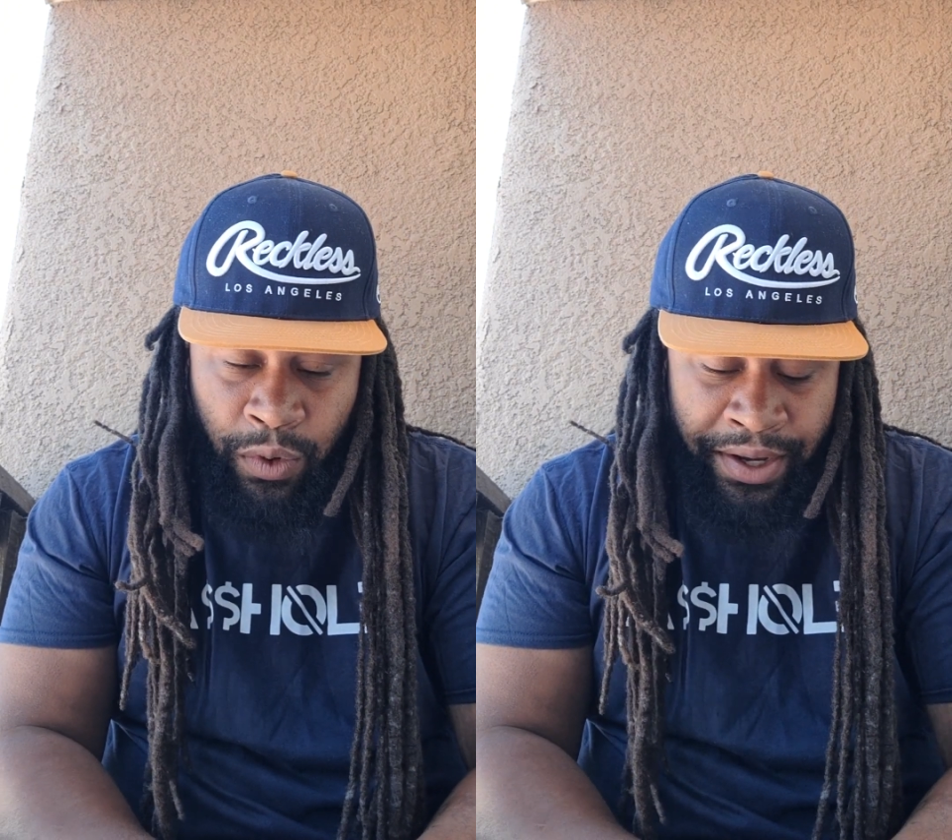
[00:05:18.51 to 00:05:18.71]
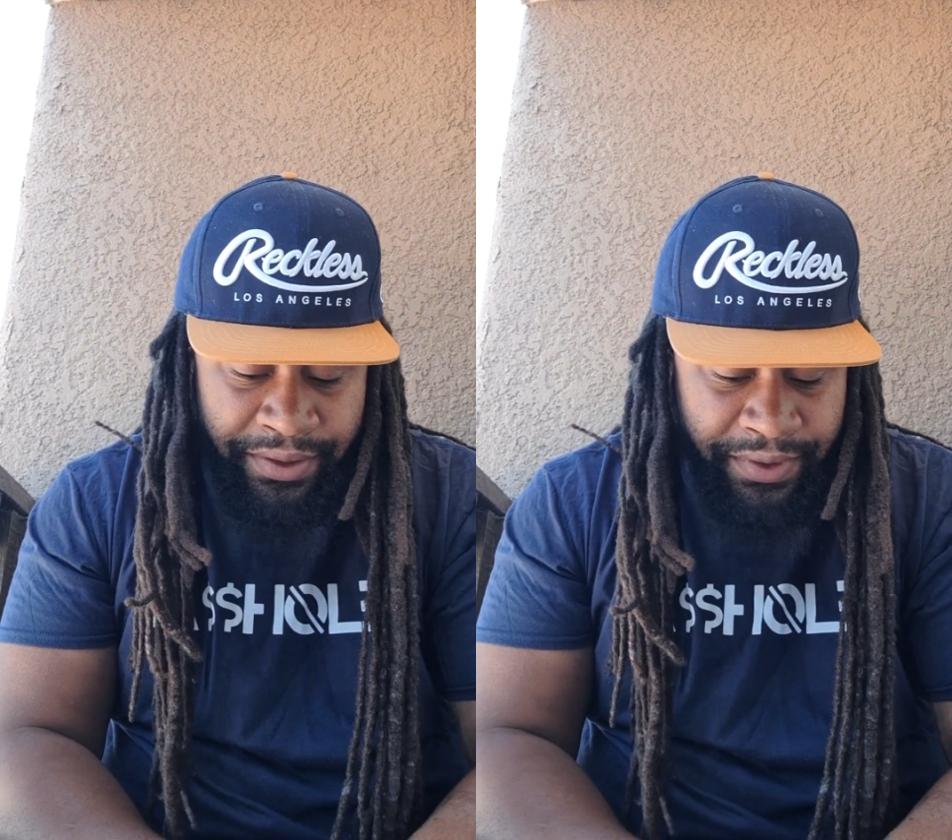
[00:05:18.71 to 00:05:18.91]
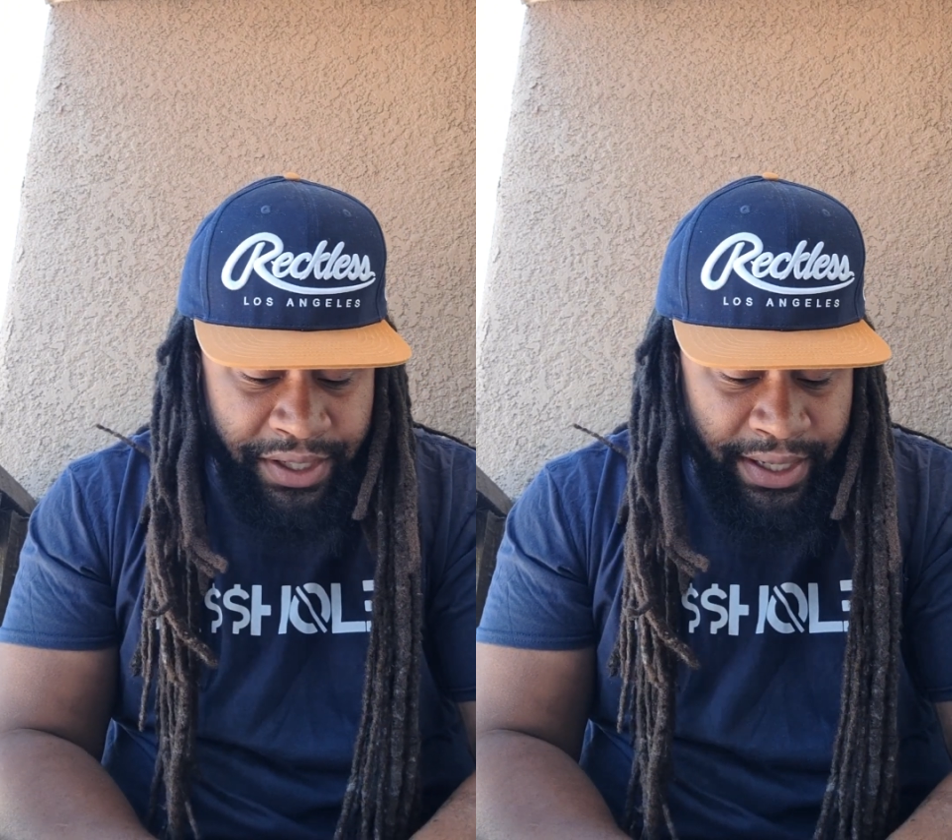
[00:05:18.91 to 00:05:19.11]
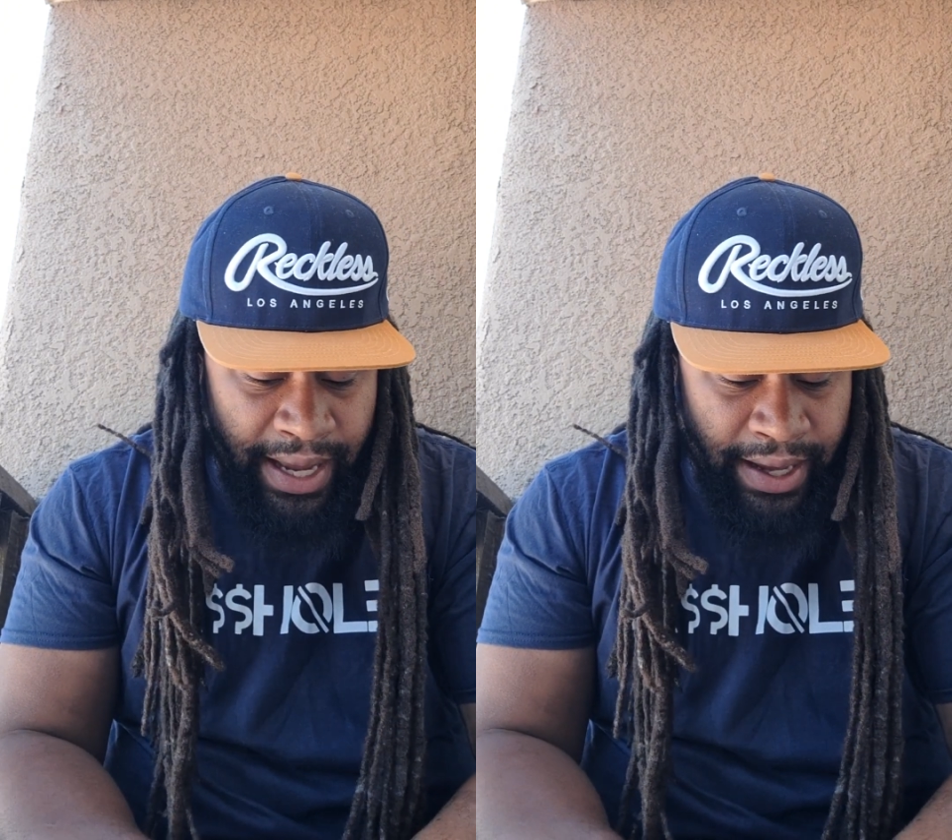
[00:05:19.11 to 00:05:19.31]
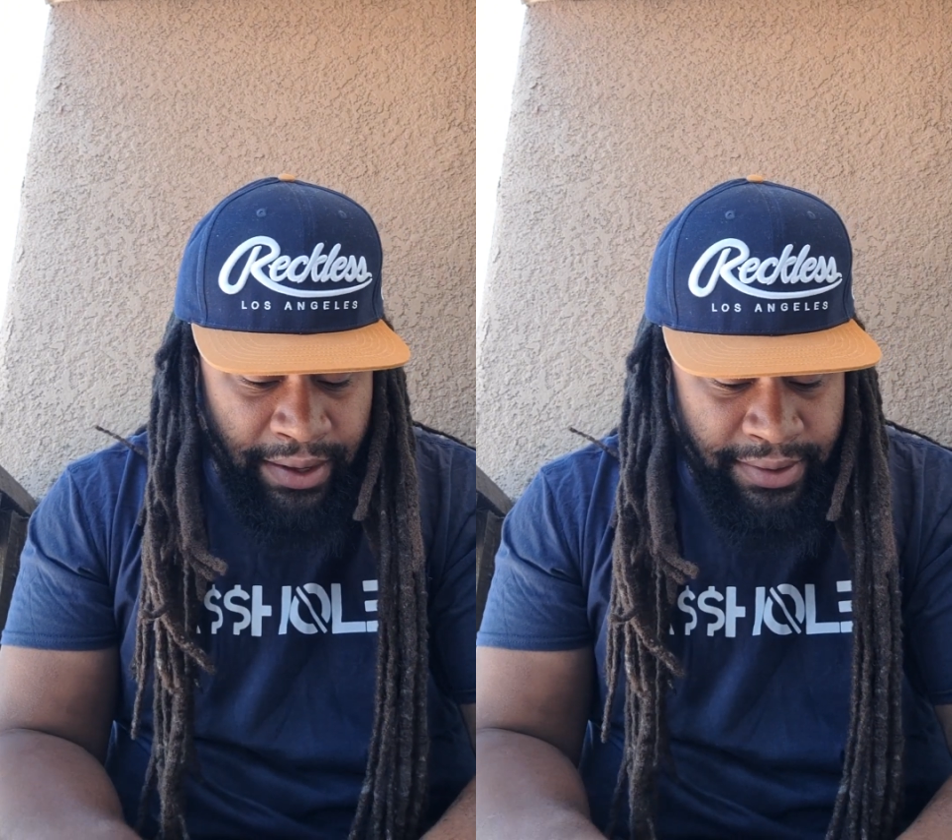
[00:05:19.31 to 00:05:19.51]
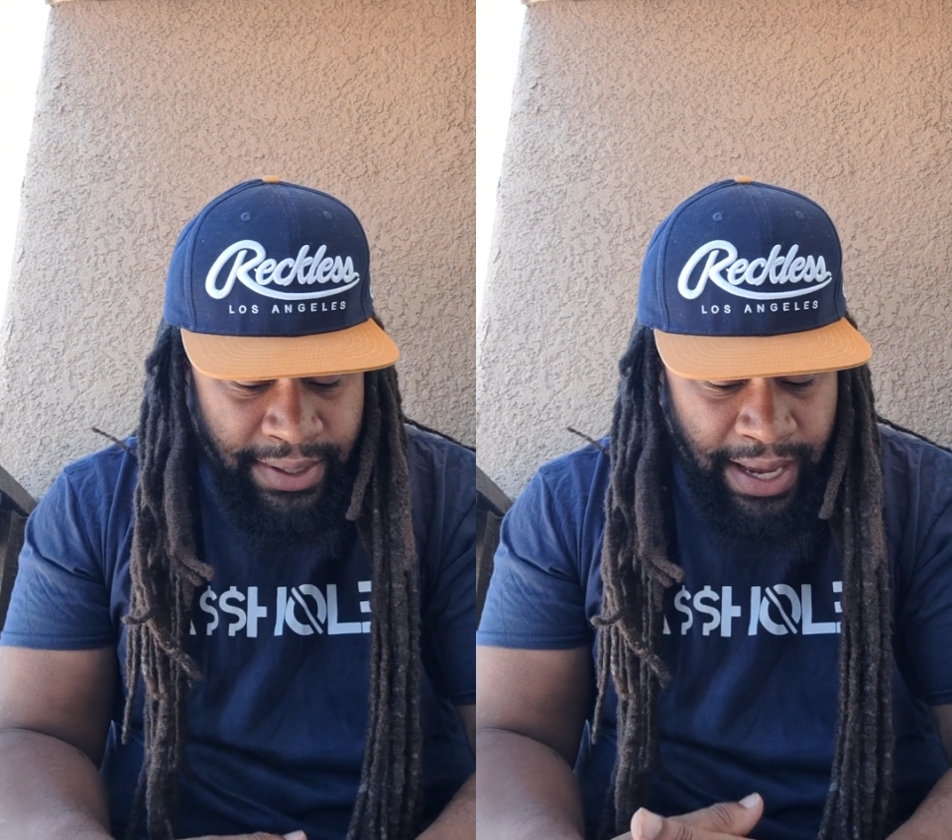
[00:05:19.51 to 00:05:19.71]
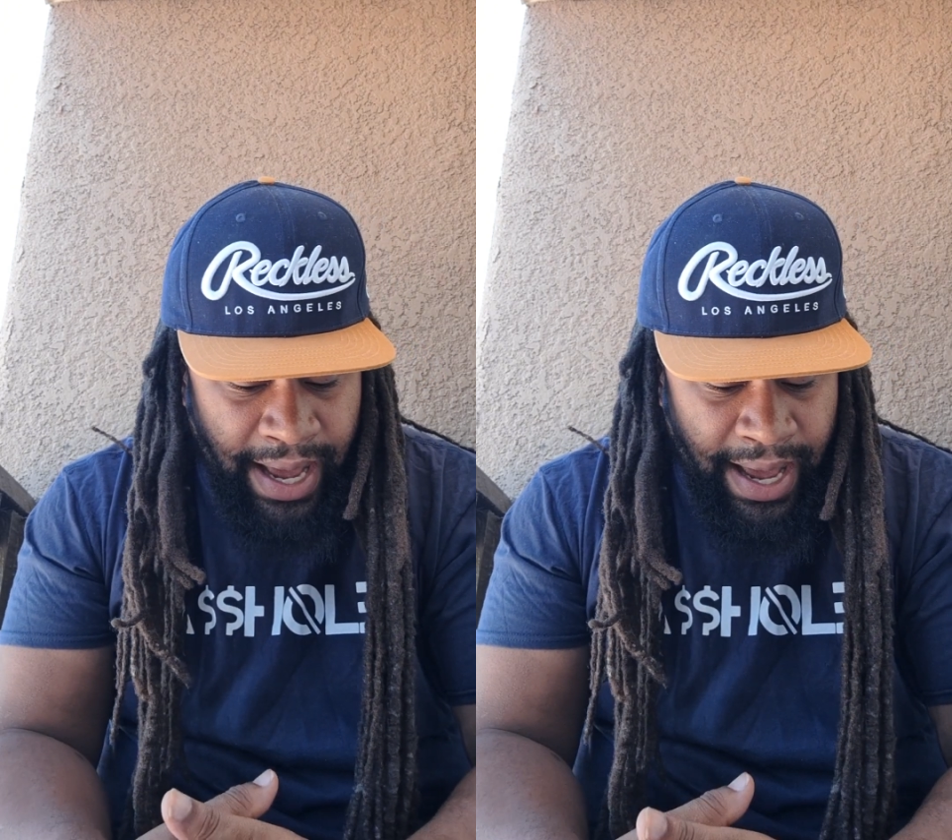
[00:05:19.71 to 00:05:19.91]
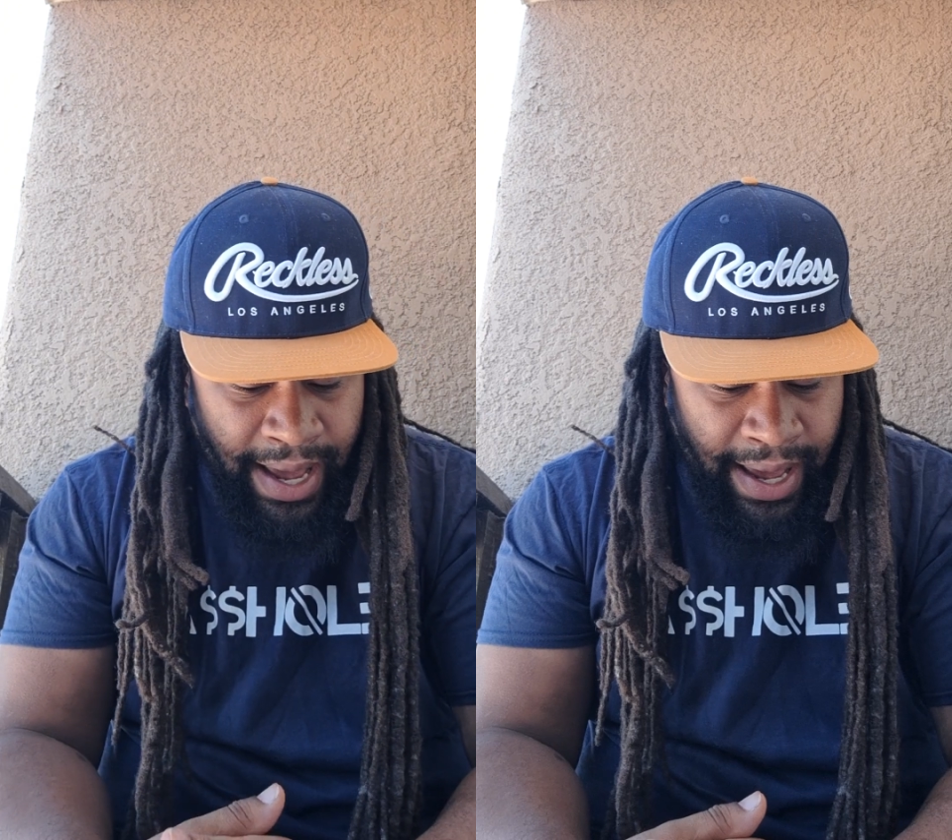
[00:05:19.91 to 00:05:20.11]
points for the Chicago
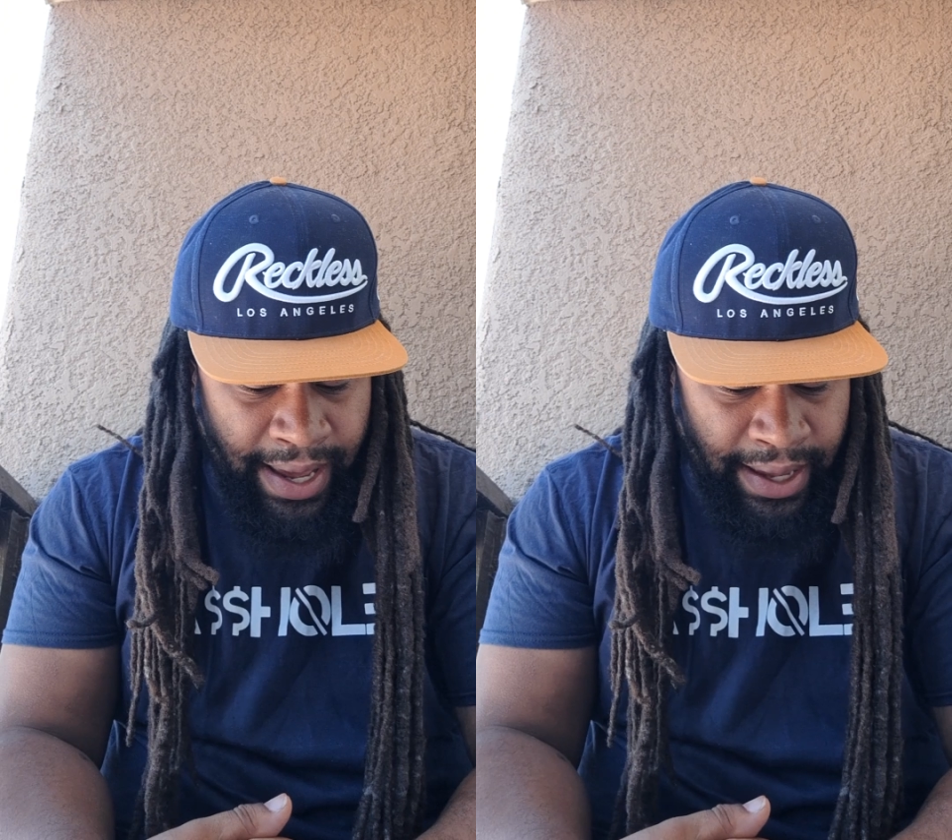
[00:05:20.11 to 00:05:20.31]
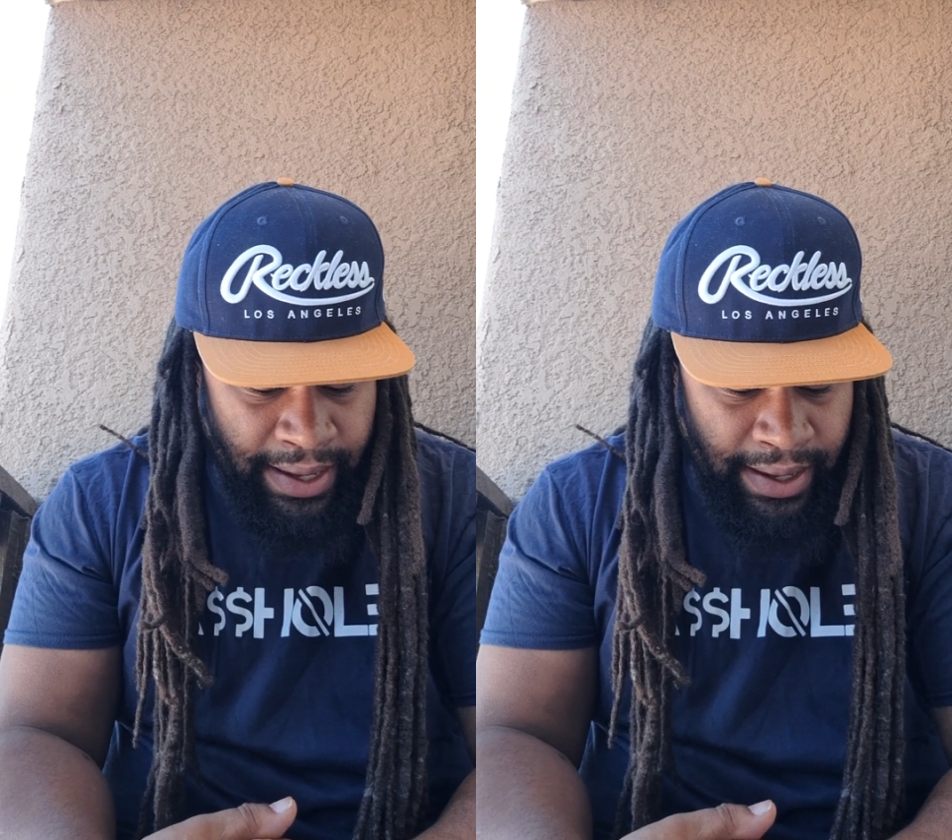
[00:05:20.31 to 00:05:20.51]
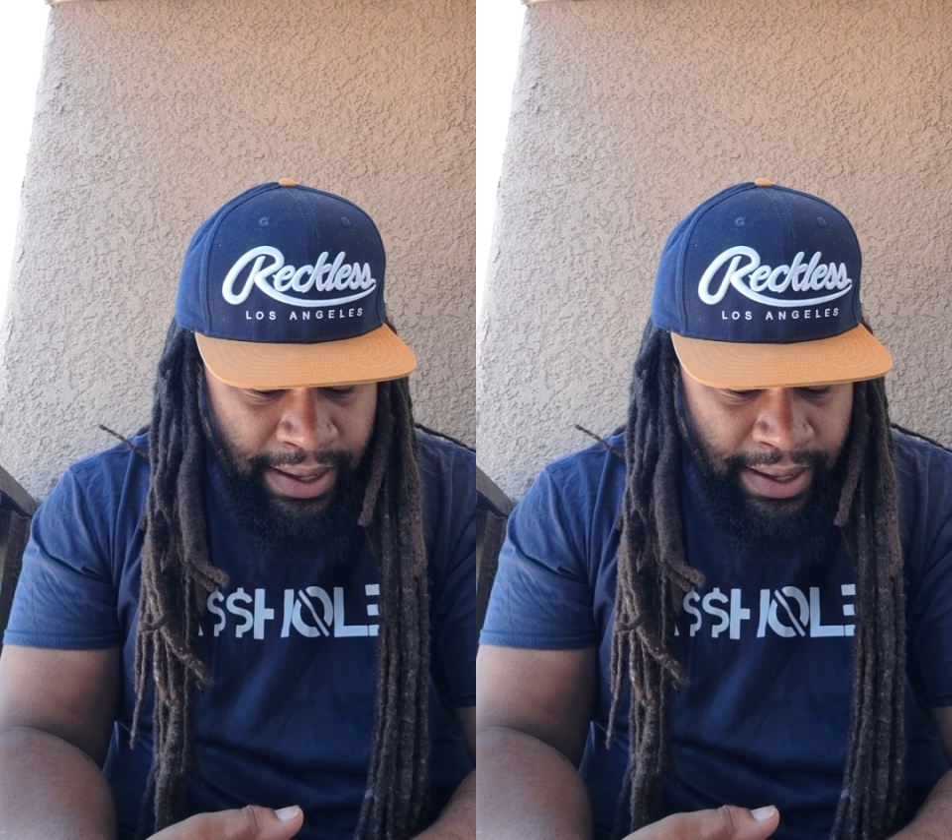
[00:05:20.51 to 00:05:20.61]
Sky.